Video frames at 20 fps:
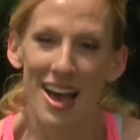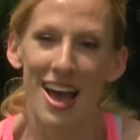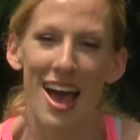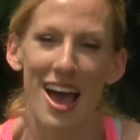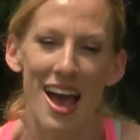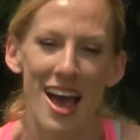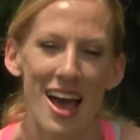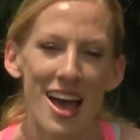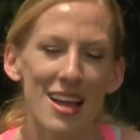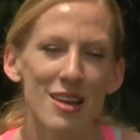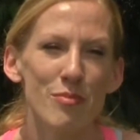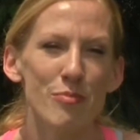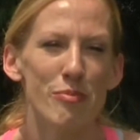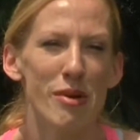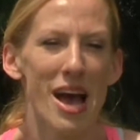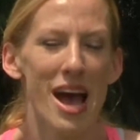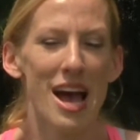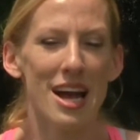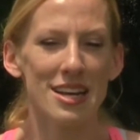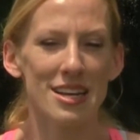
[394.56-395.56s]
And
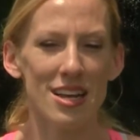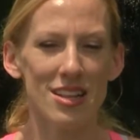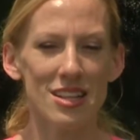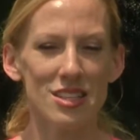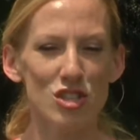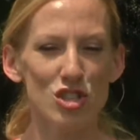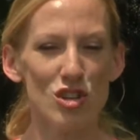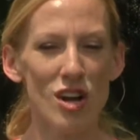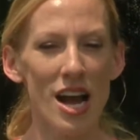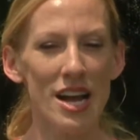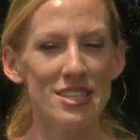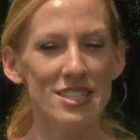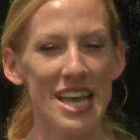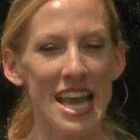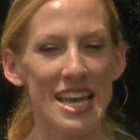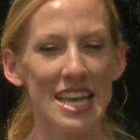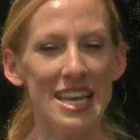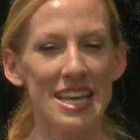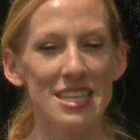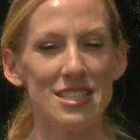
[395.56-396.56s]
back. Now let's try
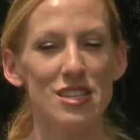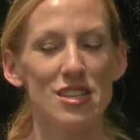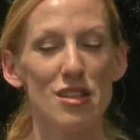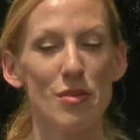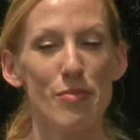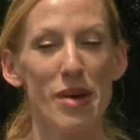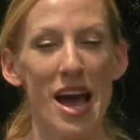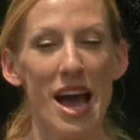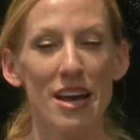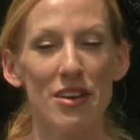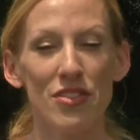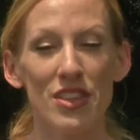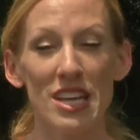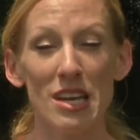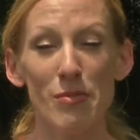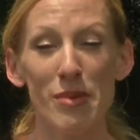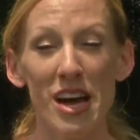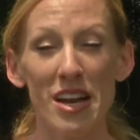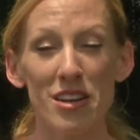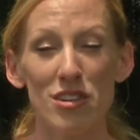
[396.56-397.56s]
taking it to the back. Think
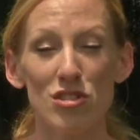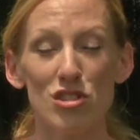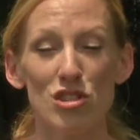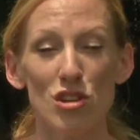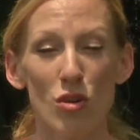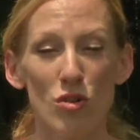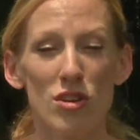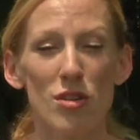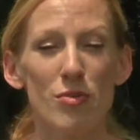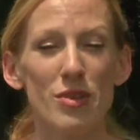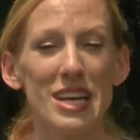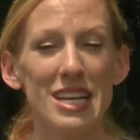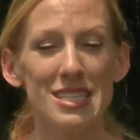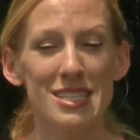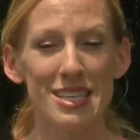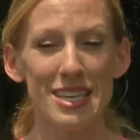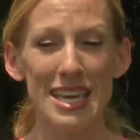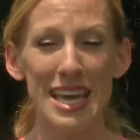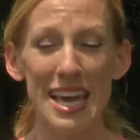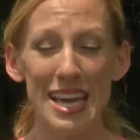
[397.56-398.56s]
about your shoulder
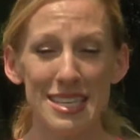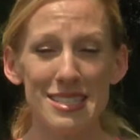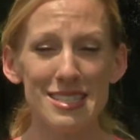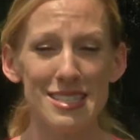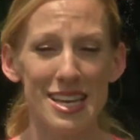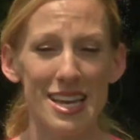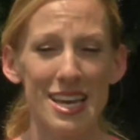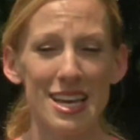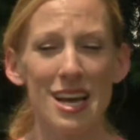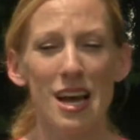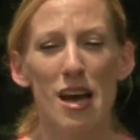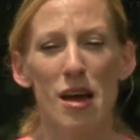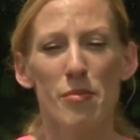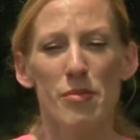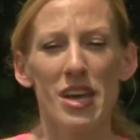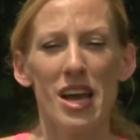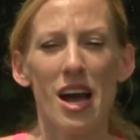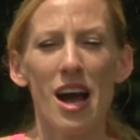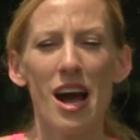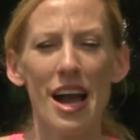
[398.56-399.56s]
blades kissing
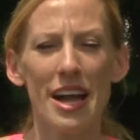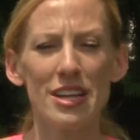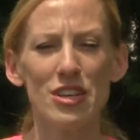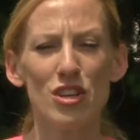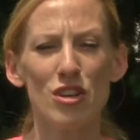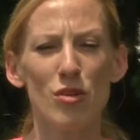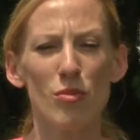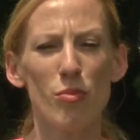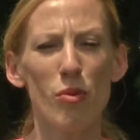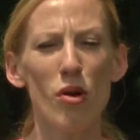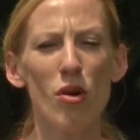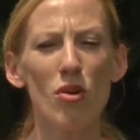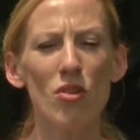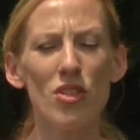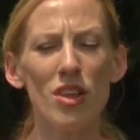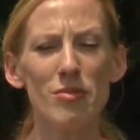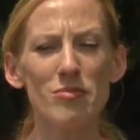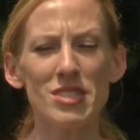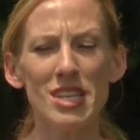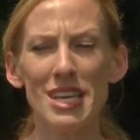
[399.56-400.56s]
behind you. Pull
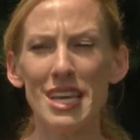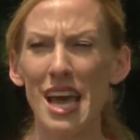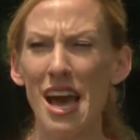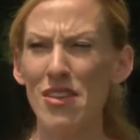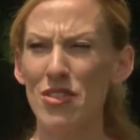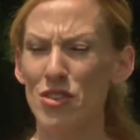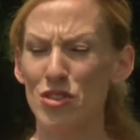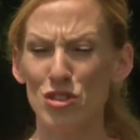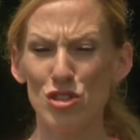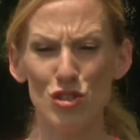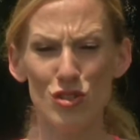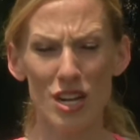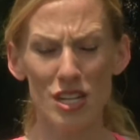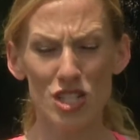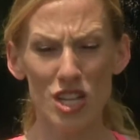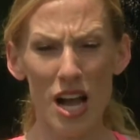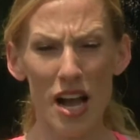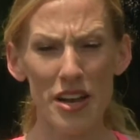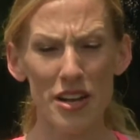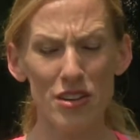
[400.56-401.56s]
them together. Stretch
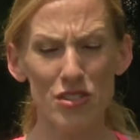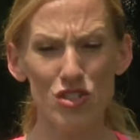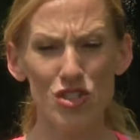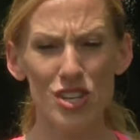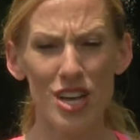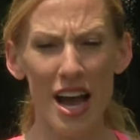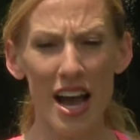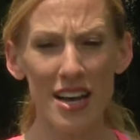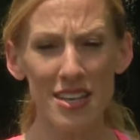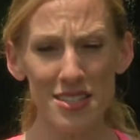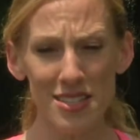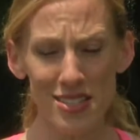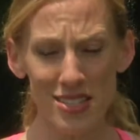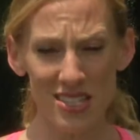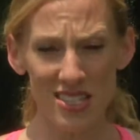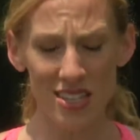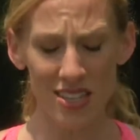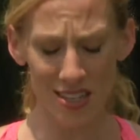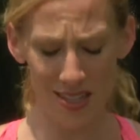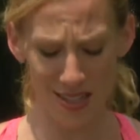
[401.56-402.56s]
out your chest.